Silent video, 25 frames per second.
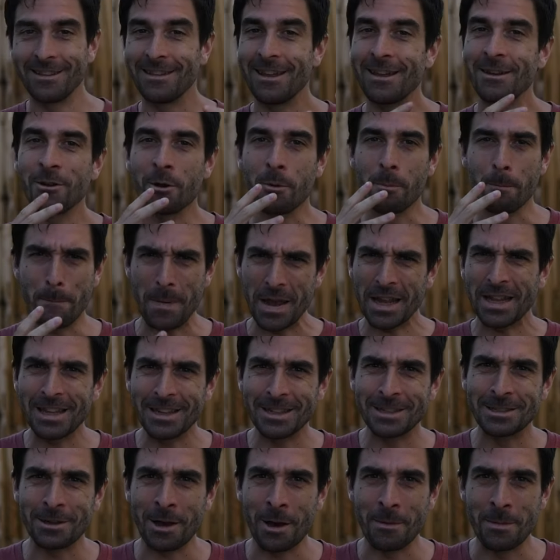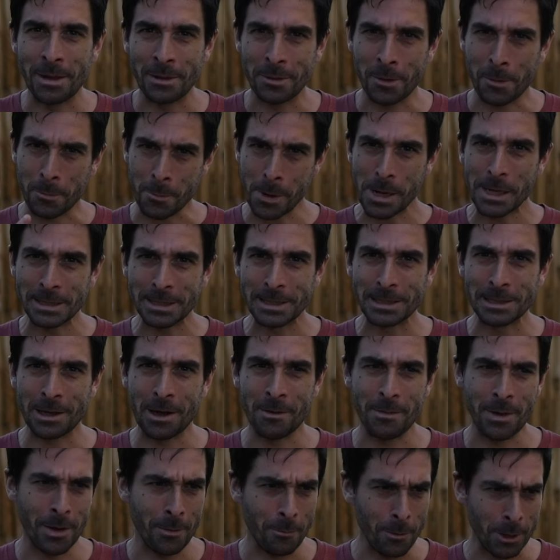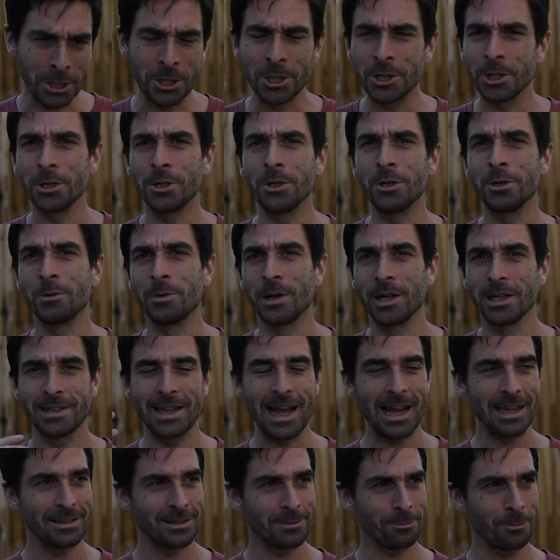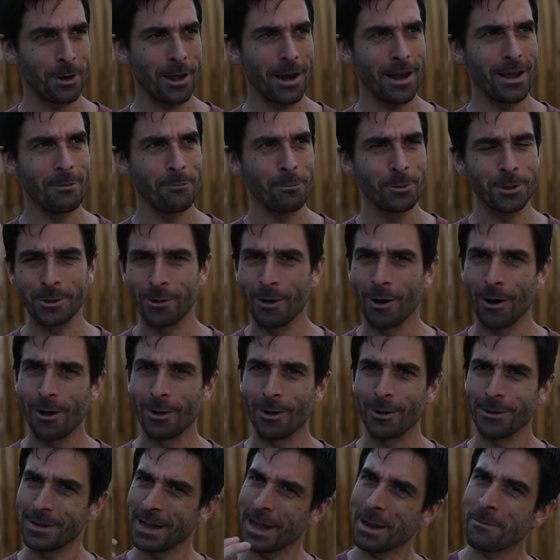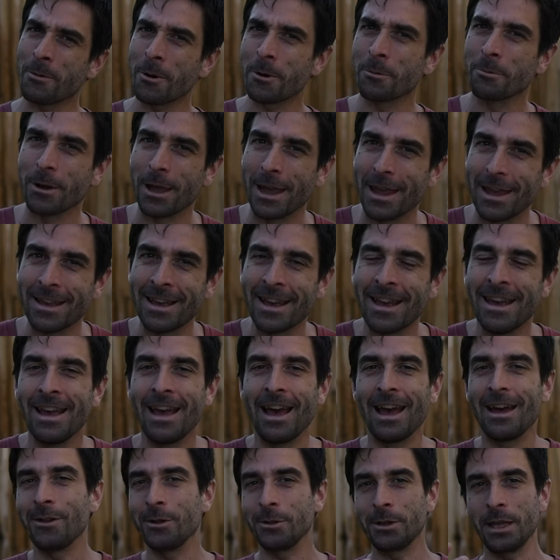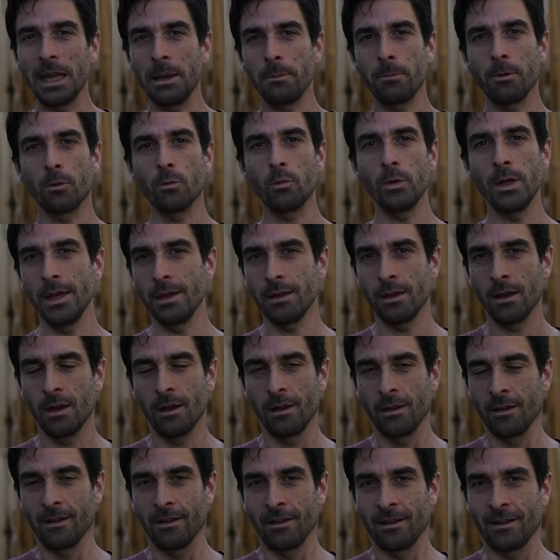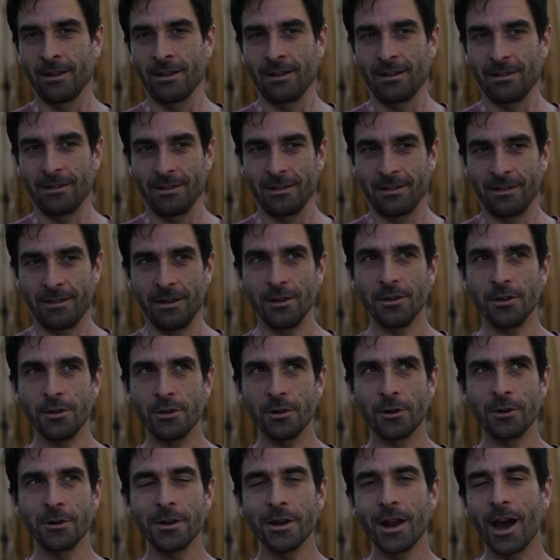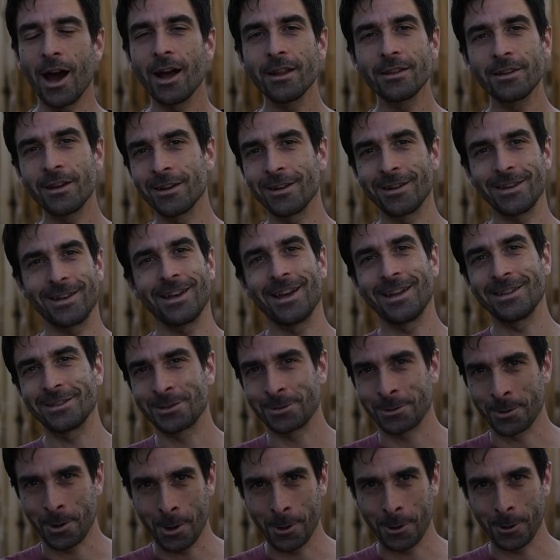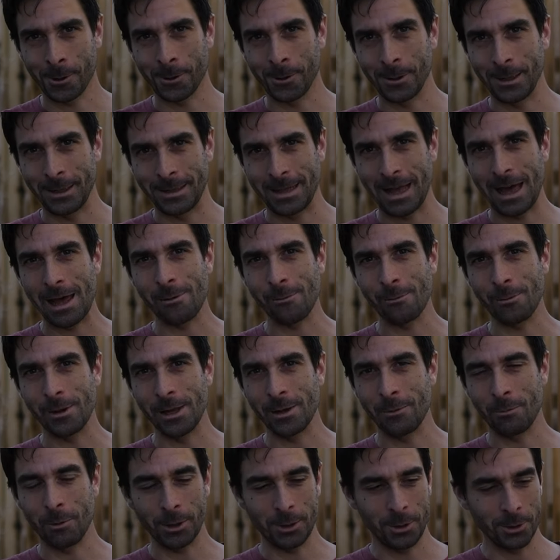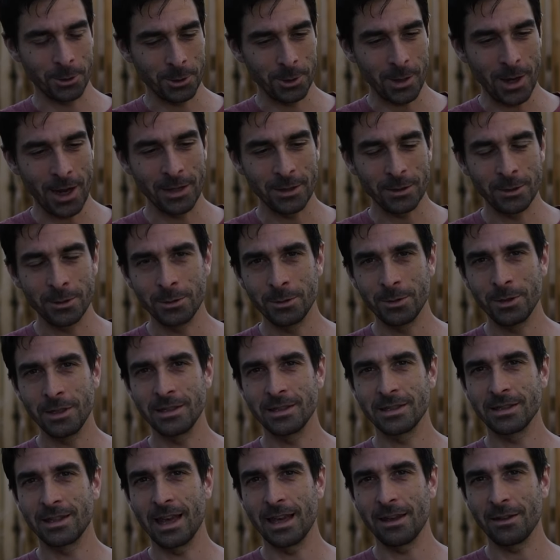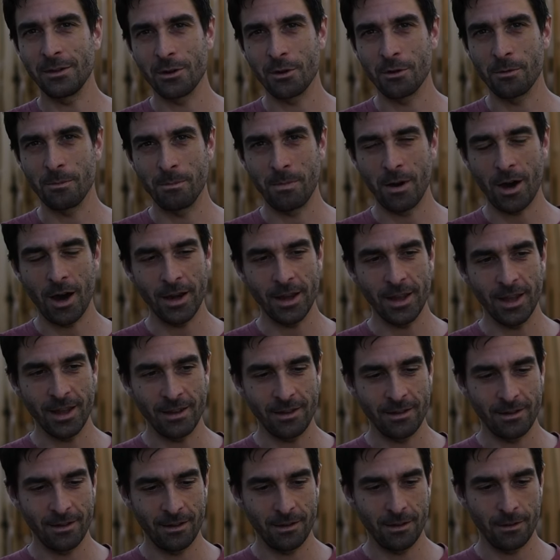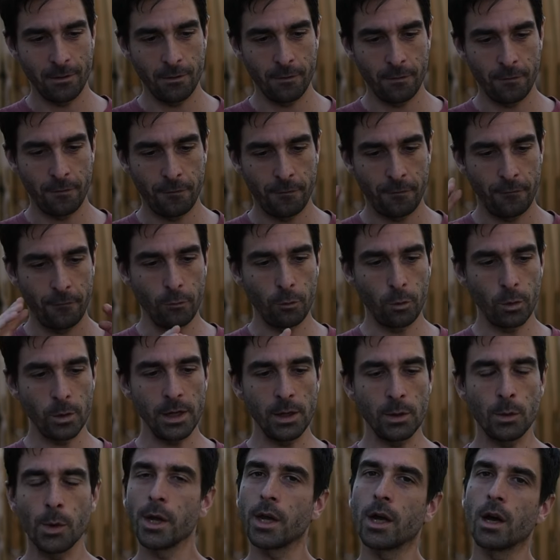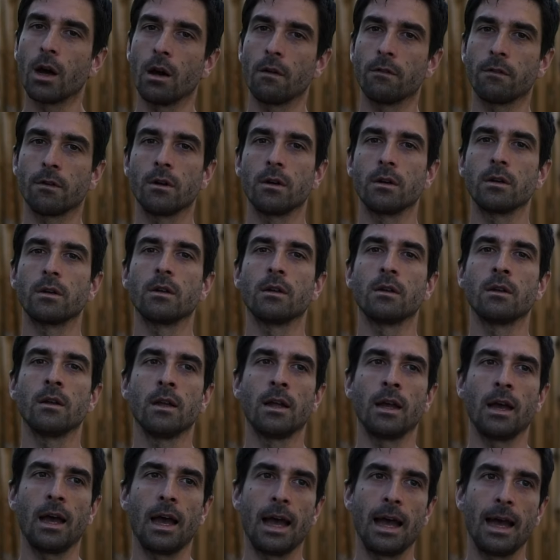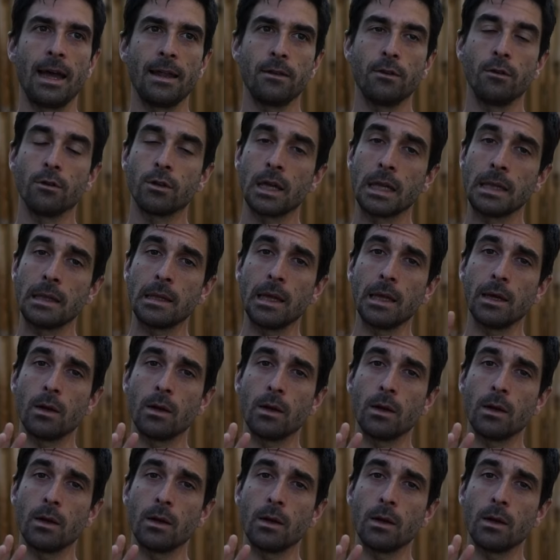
then your big day is coming, the race is coming, what should you do? Well, that's what I would call a taper week. And a taper week, you're not going to get stronger in that week. What you're trying to do is get your body fully recovered. And you can take